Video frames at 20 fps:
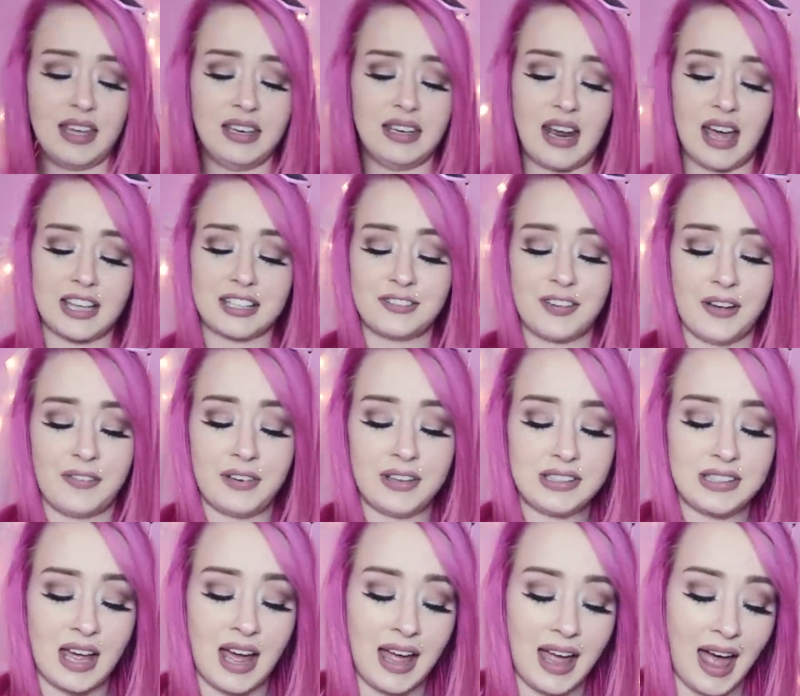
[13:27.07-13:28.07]
The next
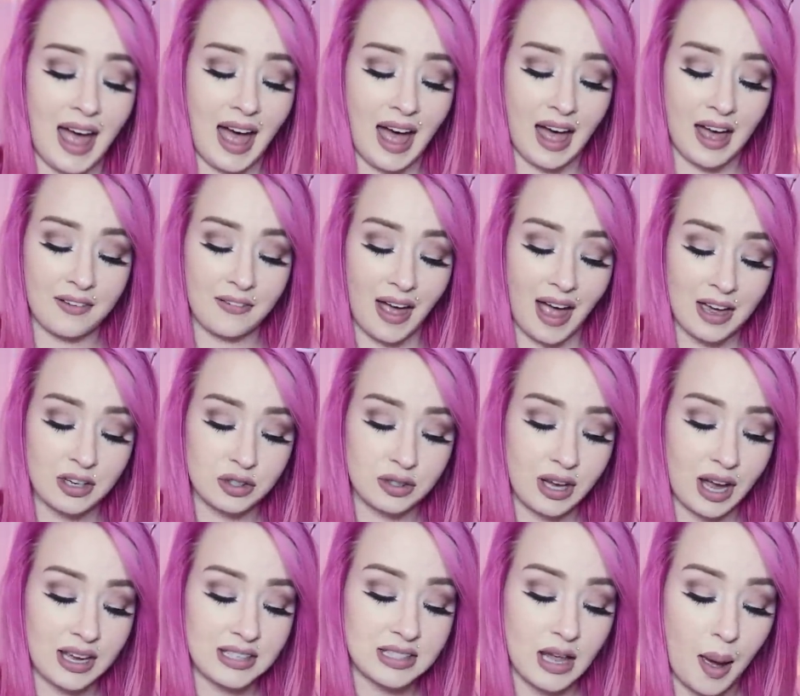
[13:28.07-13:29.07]
favorites I have, as you
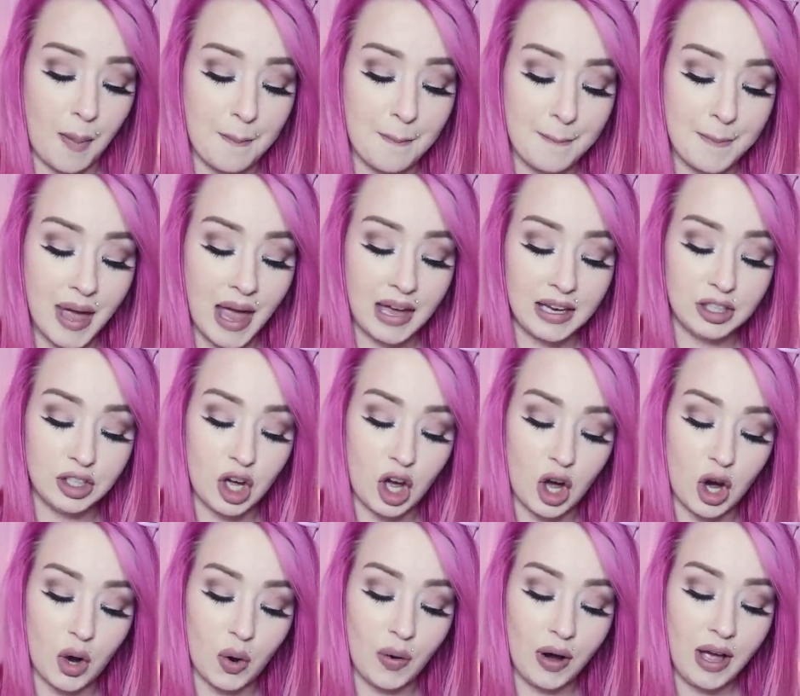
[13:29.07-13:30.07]
guys may
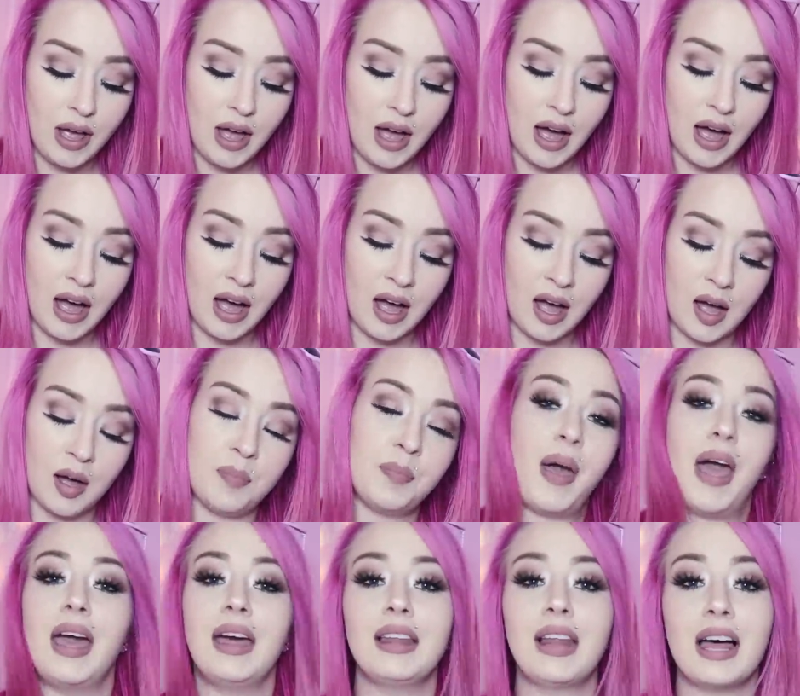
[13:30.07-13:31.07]
know,
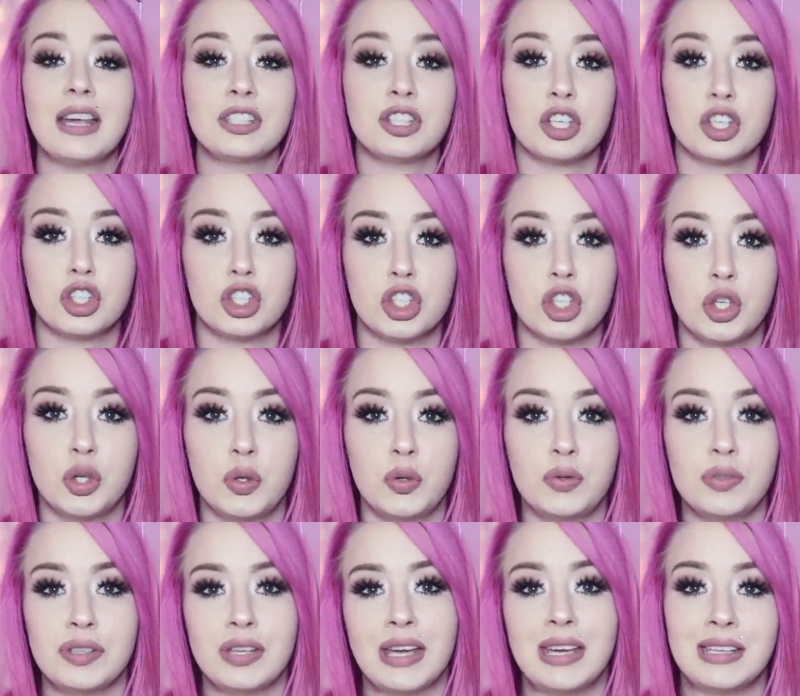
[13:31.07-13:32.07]
Payless
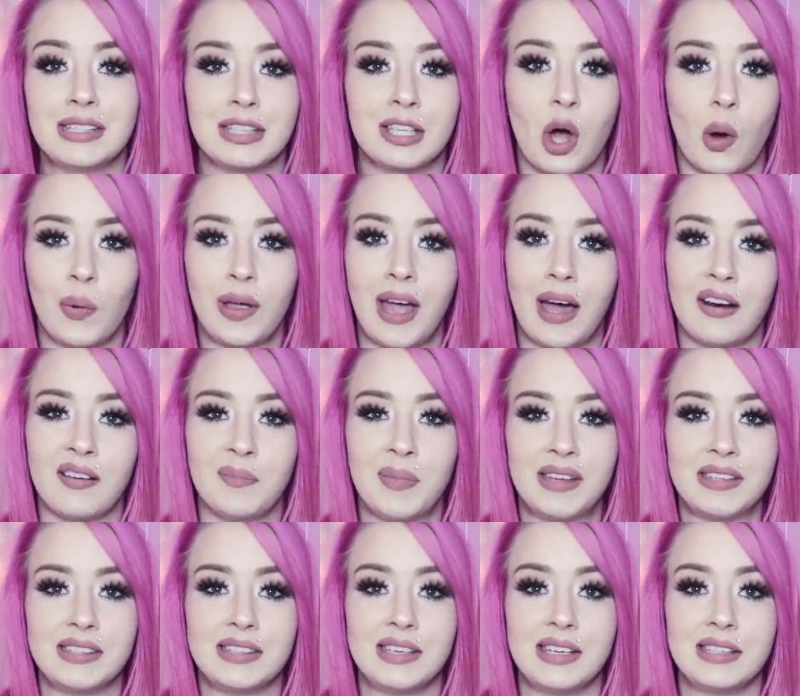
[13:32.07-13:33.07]
Shoes is going out of
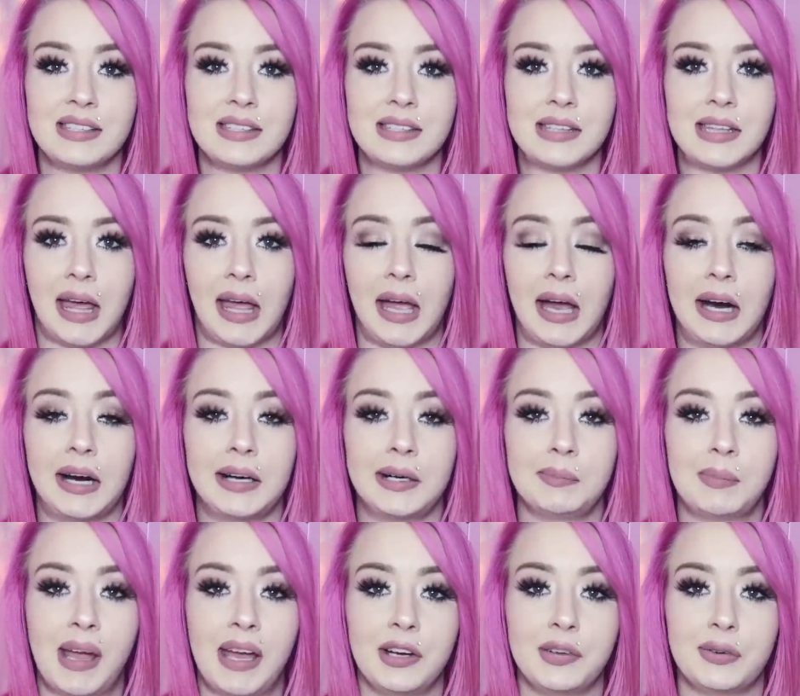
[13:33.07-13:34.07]
business. They
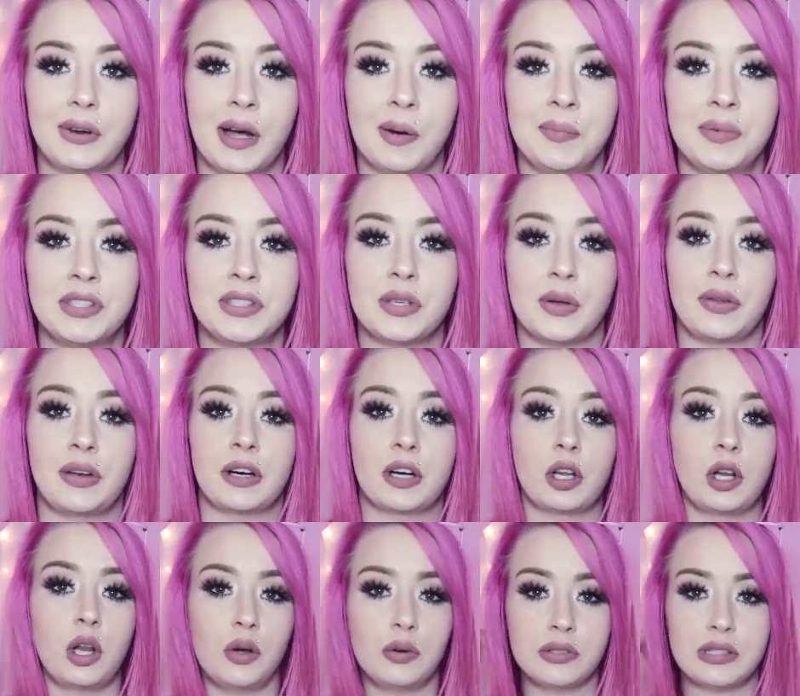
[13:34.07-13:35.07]
are bankrupt, so they're
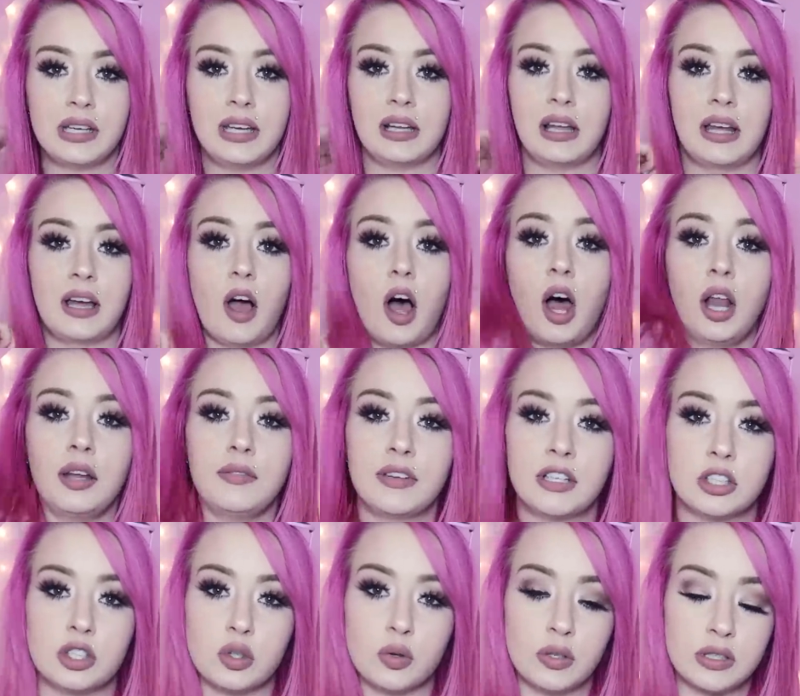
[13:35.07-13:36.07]
closing like all of
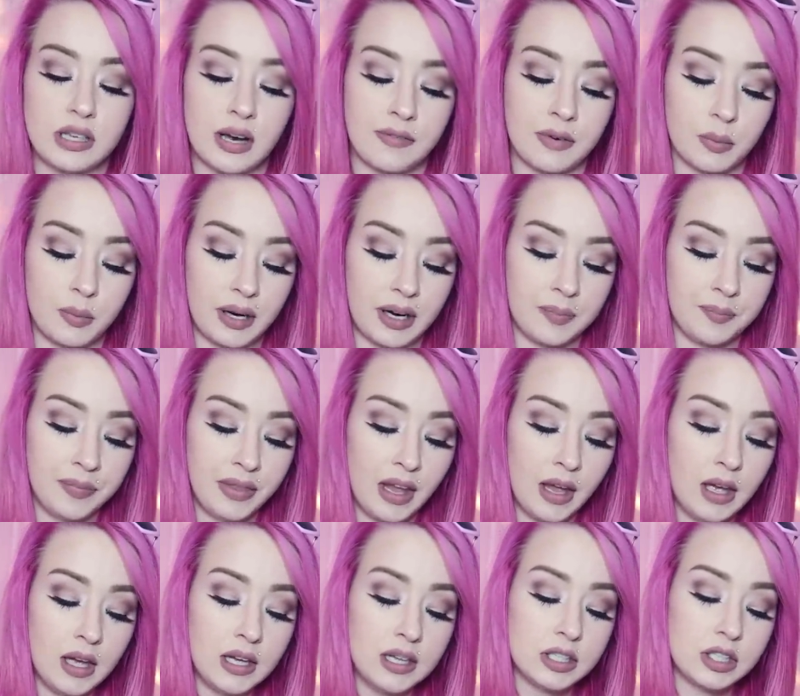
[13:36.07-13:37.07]
their stores everywhere.
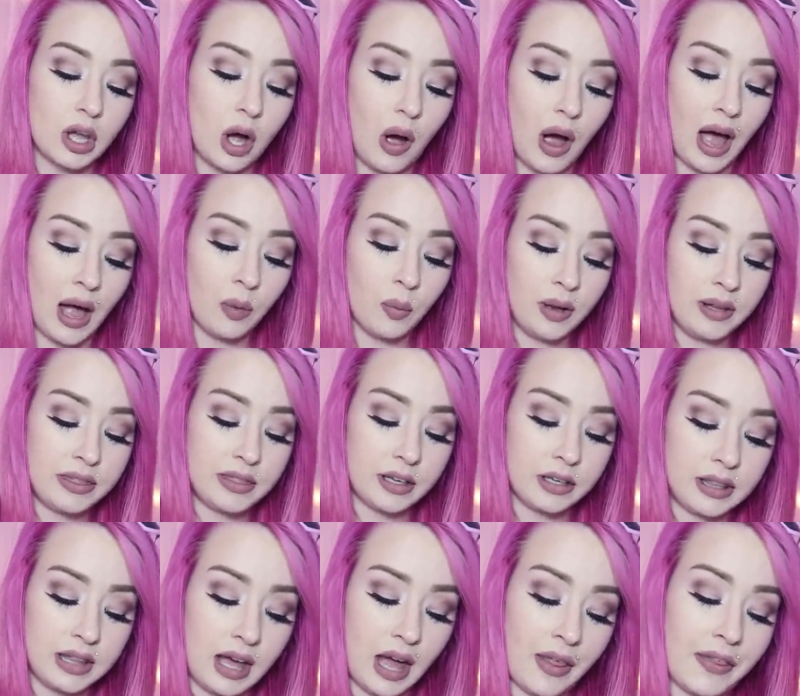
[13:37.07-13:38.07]
So I went
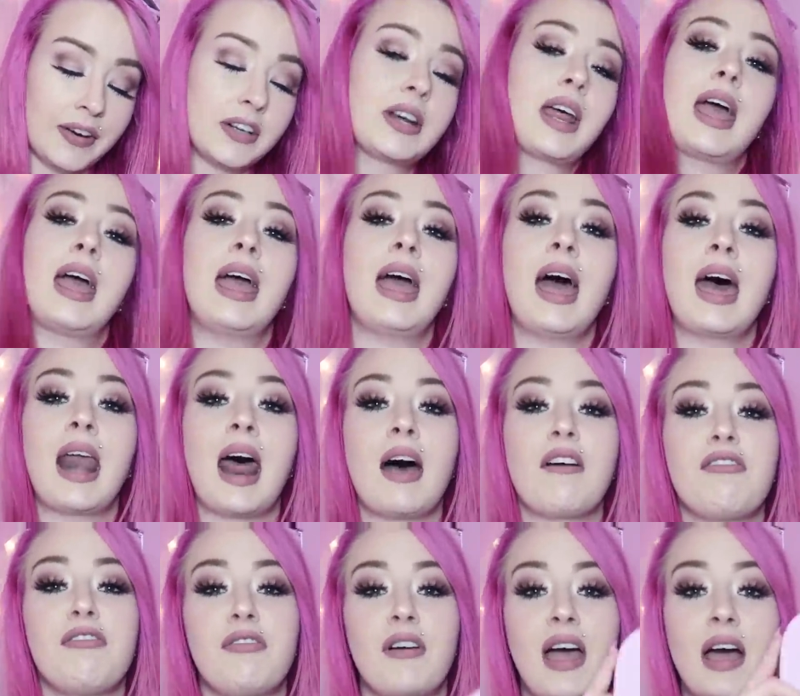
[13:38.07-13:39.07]
there the other day and
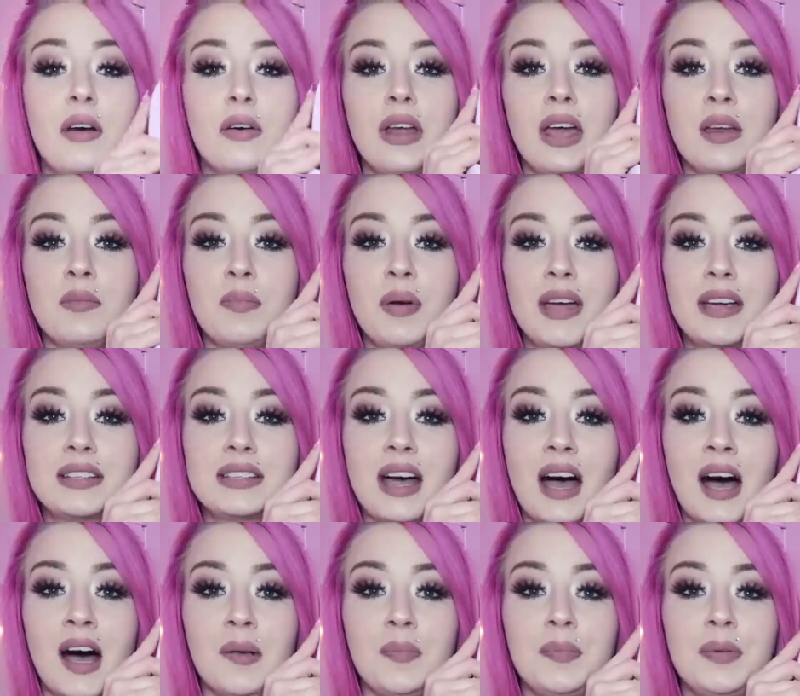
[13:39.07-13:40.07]
I found and picked
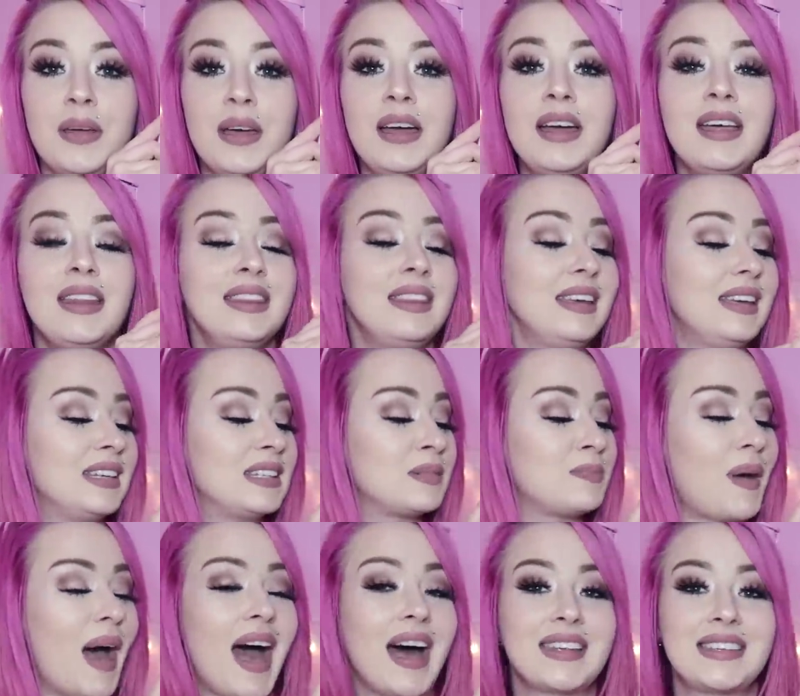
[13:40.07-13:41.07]
up these
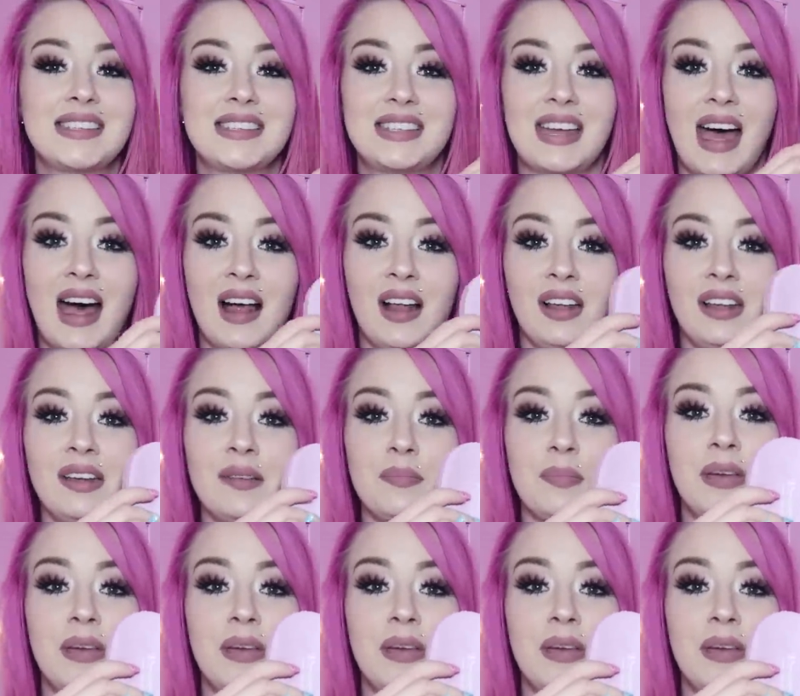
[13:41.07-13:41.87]
pastel